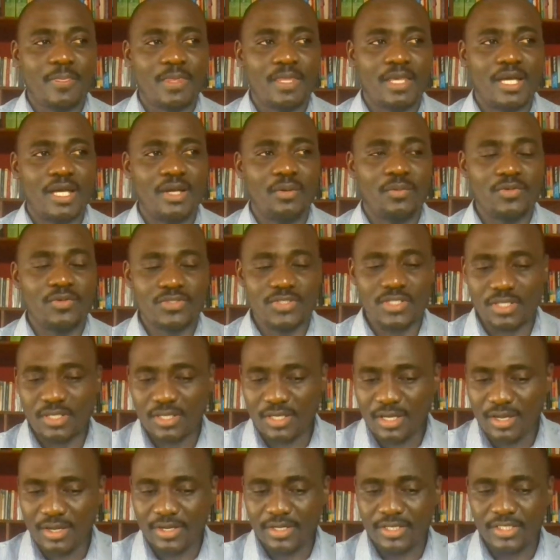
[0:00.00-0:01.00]
was
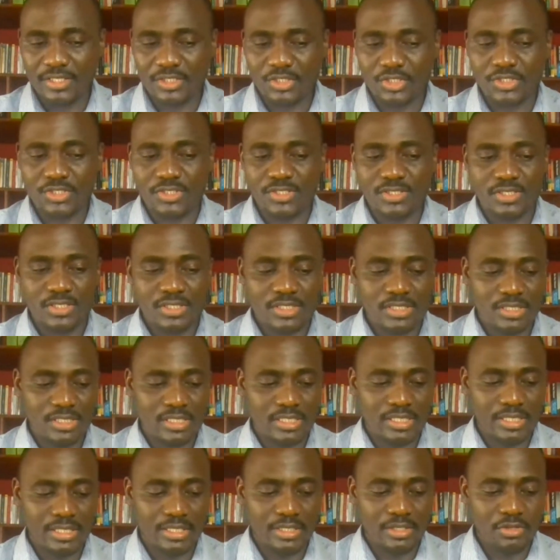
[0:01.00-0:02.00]
encouraged
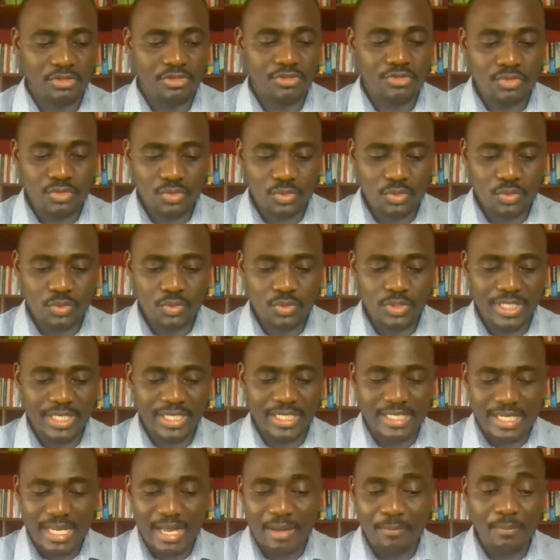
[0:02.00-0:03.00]
through a
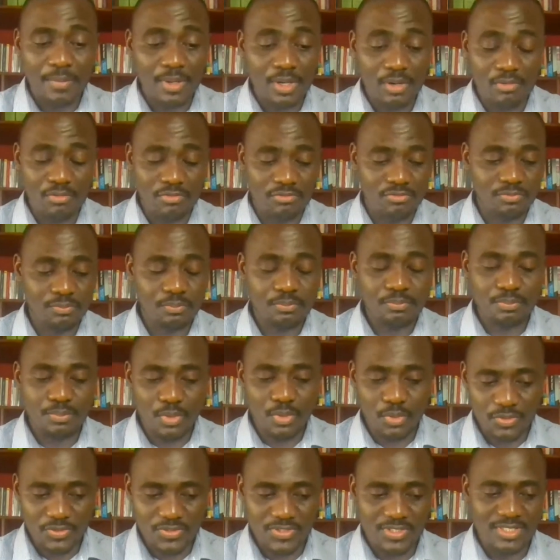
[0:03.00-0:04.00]
number of
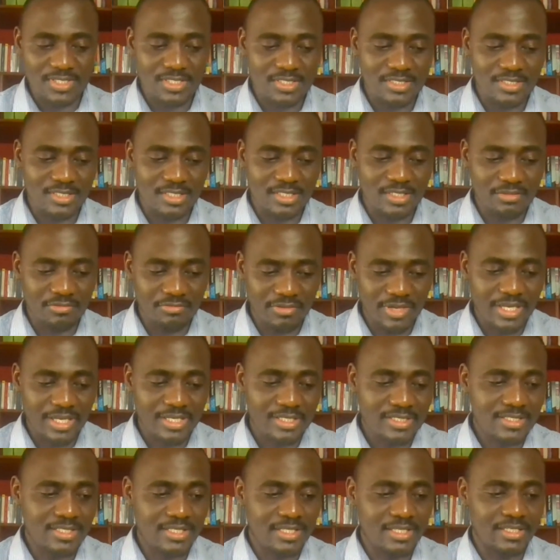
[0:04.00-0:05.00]
processes and
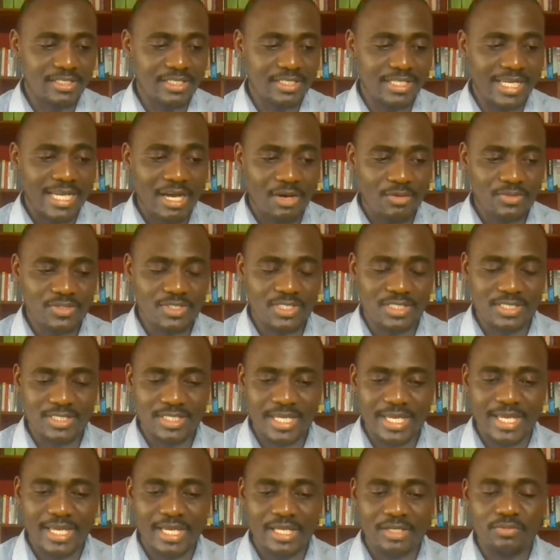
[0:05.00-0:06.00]
events and encounters I
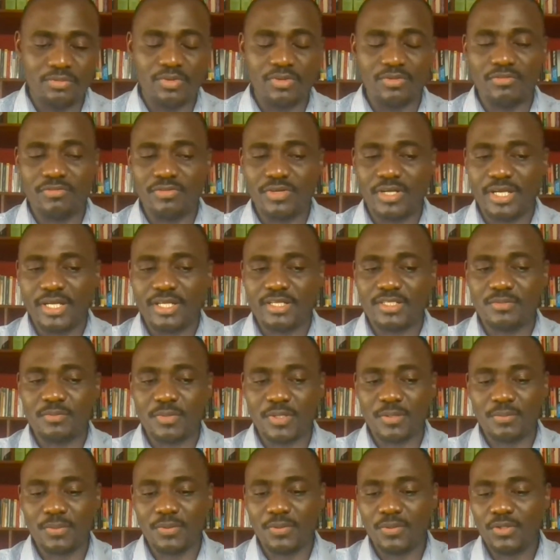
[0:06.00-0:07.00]
had with various
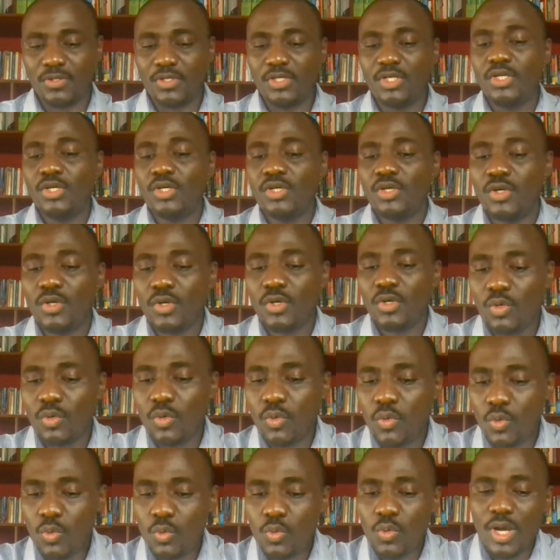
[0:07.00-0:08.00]
people
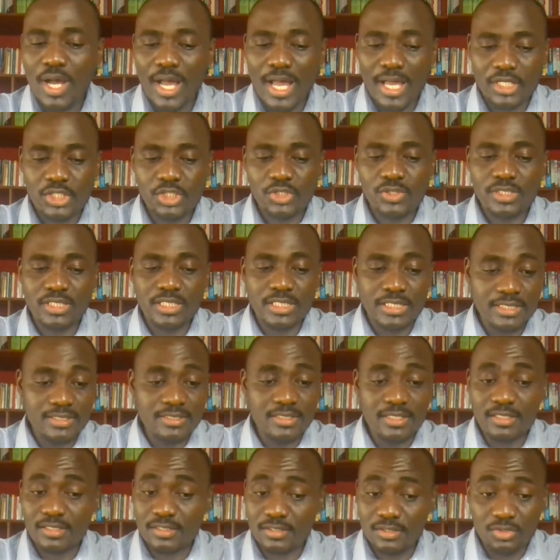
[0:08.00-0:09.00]
who actually
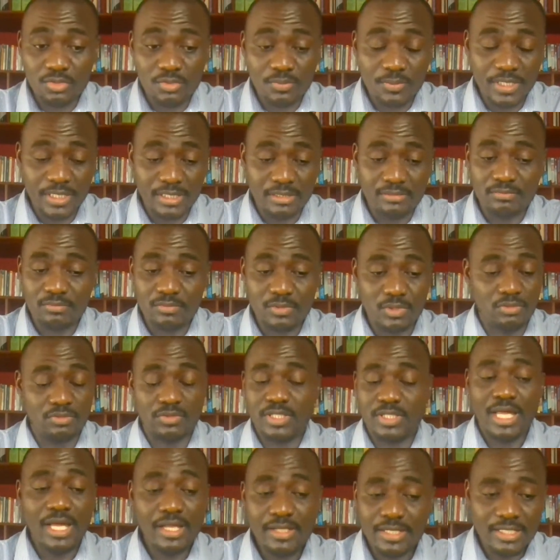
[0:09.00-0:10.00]
listened to me,
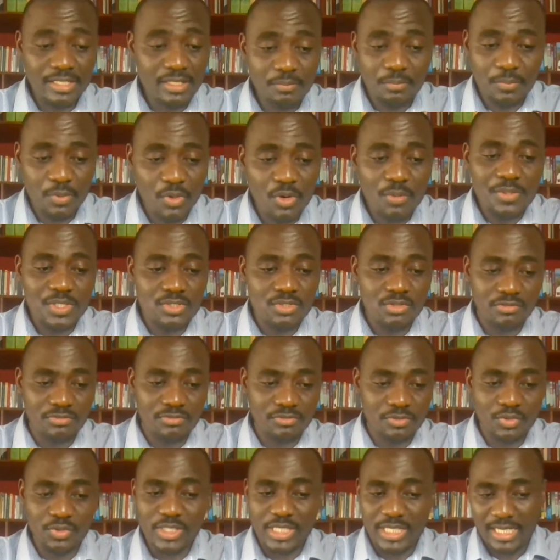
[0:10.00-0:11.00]
without any promise of
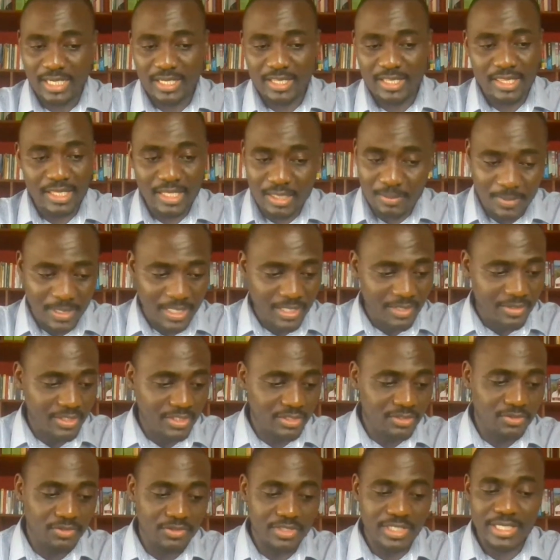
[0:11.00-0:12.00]
doing anything about it
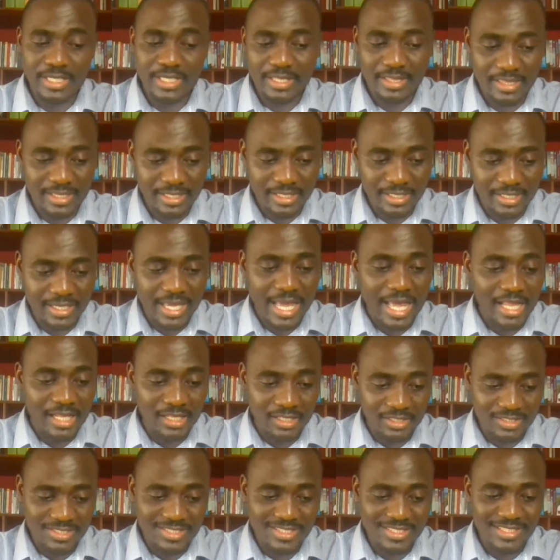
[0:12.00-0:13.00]
or anything
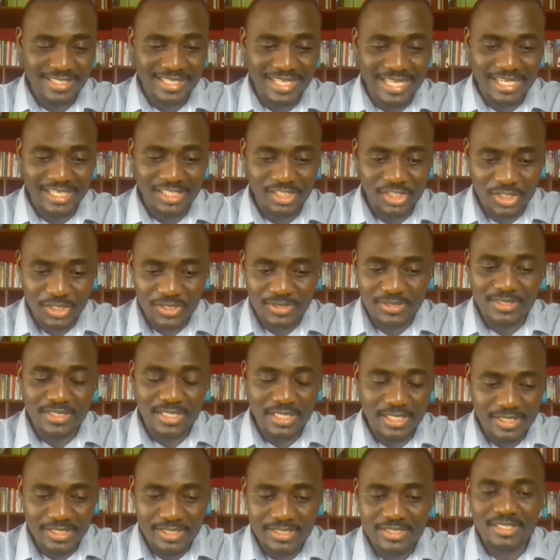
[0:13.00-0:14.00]
else than just
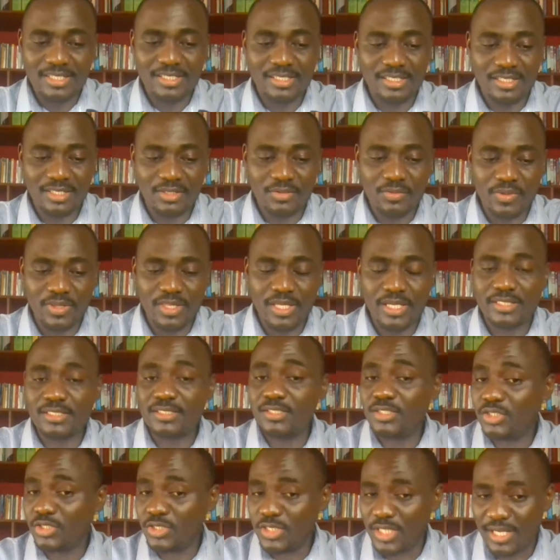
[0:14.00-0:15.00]
listening without
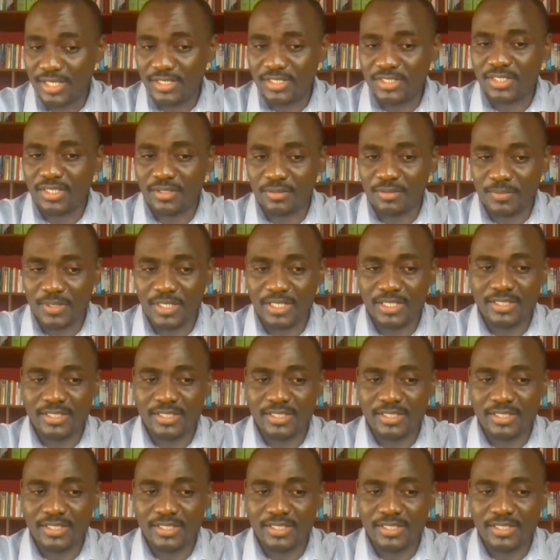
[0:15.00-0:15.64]
judging me.